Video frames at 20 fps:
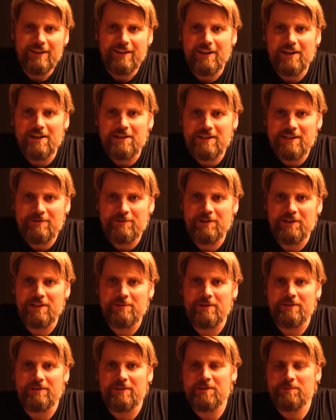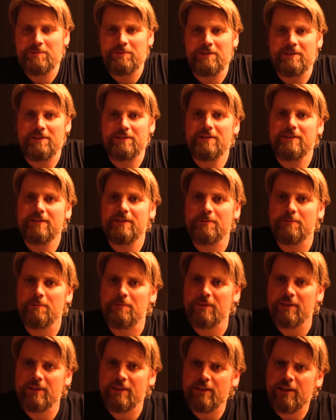I actually forgot about this part. Oh,
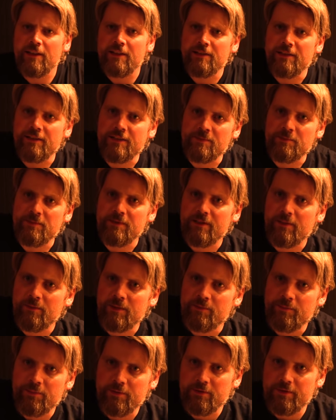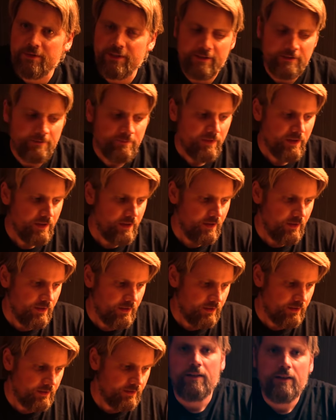the lighting is a bit poor now.
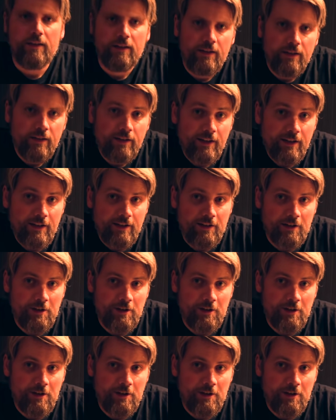Uh, yeah,